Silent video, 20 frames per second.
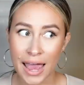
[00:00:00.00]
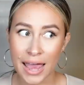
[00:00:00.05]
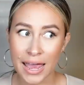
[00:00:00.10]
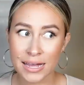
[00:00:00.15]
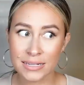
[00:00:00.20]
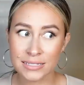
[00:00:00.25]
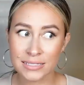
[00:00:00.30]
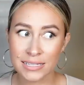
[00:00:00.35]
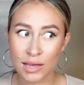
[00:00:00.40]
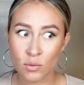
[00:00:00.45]

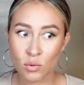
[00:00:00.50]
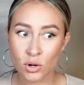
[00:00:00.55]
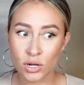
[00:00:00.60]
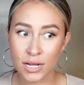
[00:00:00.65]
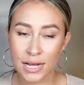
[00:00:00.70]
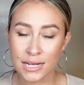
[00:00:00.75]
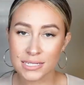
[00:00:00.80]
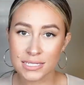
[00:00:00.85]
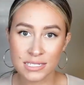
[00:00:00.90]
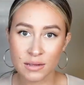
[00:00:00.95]
and they were
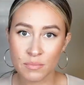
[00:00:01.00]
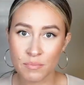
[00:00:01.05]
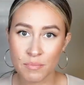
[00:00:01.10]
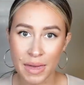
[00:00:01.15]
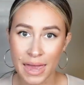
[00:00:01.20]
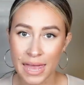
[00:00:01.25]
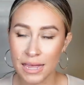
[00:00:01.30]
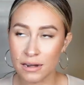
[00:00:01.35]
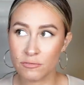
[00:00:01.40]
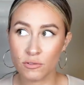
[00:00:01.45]
custom
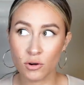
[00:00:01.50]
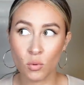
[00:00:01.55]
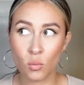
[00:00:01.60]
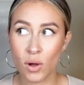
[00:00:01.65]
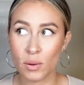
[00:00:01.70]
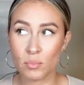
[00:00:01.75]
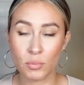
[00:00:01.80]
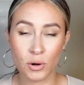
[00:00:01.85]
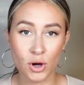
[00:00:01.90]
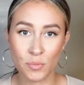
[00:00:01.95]
made for
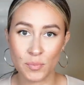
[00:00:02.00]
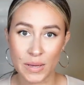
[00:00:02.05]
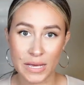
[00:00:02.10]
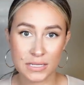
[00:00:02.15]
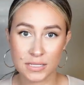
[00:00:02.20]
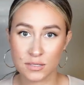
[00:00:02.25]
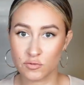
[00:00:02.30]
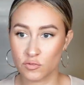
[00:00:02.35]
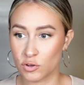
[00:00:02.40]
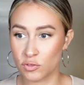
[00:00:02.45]
what
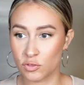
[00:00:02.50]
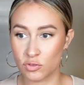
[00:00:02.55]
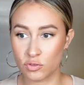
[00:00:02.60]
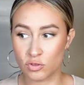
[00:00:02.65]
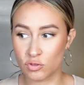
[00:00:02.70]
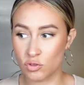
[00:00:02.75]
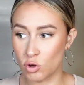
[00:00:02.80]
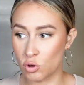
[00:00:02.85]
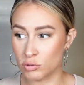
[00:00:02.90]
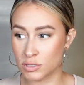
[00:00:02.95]
purpose? For
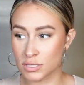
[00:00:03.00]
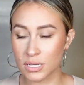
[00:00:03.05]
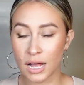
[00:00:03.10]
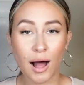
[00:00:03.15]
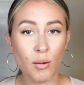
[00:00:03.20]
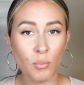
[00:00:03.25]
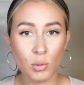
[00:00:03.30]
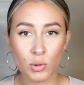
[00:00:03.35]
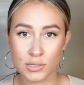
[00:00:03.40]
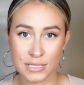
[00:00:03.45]
those
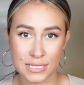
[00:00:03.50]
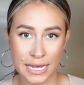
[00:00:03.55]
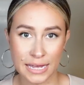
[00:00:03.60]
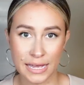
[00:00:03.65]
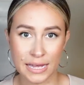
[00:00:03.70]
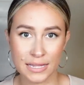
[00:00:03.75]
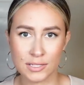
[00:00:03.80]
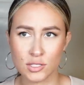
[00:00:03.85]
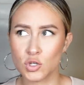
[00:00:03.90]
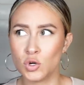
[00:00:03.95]
couple
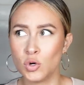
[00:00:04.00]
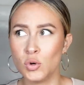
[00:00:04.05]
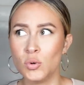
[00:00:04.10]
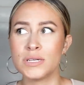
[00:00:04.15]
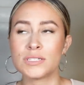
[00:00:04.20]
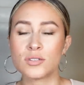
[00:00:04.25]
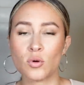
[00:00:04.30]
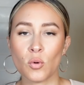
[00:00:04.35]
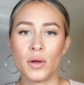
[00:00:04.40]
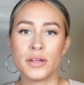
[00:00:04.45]
seconds. Who
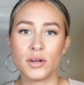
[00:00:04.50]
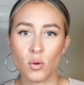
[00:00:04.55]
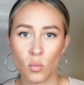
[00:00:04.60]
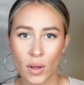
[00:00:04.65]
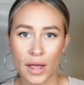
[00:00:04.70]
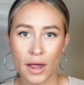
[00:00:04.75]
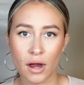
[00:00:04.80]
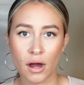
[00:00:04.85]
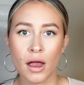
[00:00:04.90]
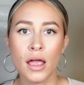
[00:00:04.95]
is going to
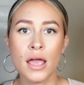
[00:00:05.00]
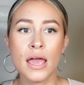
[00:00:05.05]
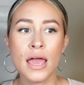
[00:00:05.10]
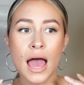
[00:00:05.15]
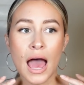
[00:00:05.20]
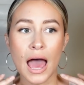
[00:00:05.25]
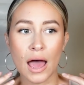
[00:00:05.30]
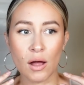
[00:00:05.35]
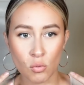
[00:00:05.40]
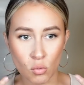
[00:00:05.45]
wear
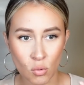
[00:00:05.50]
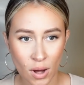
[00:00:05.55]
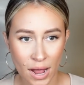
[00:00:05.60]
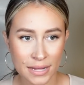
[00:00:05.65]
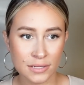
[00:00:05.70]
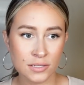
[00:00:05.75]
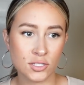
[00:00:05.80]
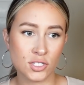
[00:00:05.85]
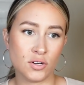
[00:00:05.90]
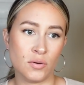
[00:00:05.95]
a
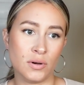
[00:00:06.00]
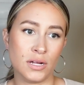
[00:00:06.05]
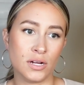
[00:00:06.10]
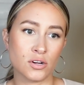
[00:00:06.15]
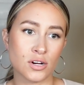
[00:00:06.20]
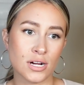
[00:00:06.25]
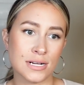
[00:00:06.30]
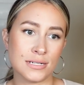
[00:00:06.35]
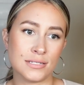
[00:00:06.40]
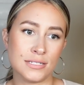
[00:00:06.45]
rhinestone
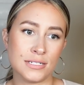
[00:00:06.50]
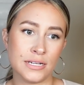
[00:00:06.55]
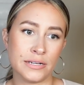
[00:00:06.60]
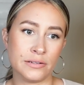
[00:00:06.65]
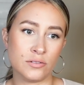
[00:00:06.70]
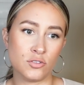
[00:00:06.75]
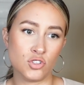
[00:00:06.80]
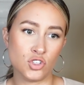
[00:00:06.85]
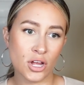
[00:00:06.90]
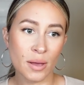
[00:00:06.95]

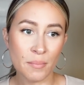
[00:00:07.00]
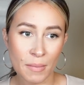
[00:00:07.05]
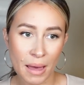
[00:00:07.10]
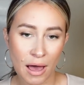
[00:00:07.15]
encrusted gym